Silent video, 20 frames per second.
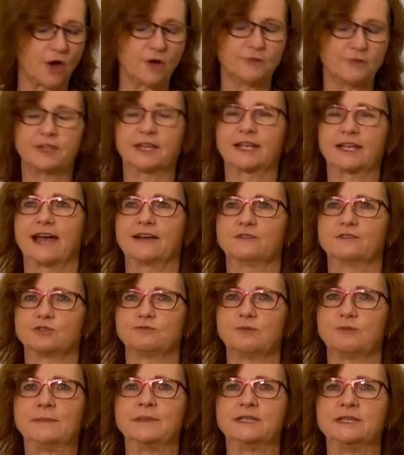over-the-counter
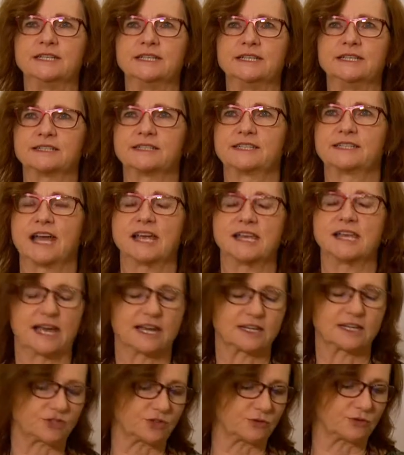remedies, and take
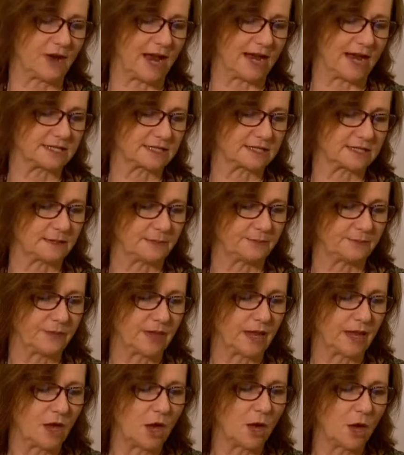extra rest.
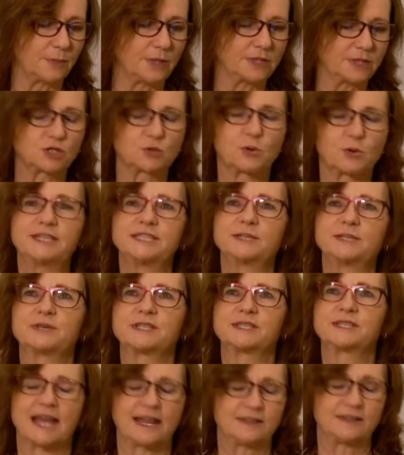But
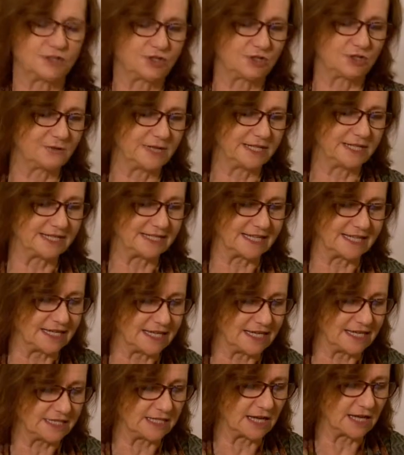20% do
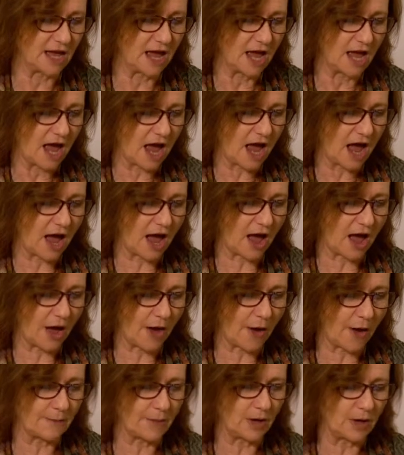indeed
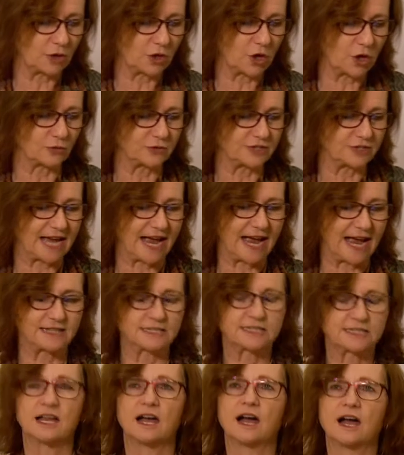
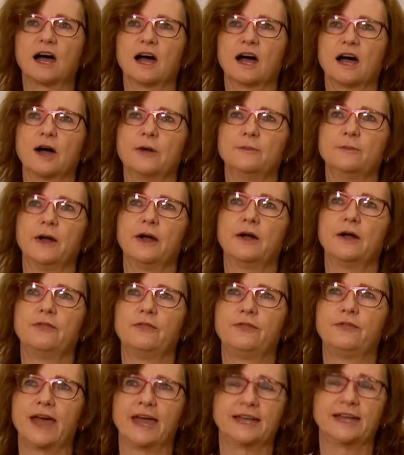contact
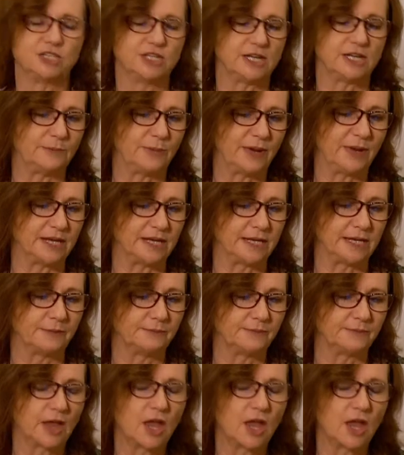their GP.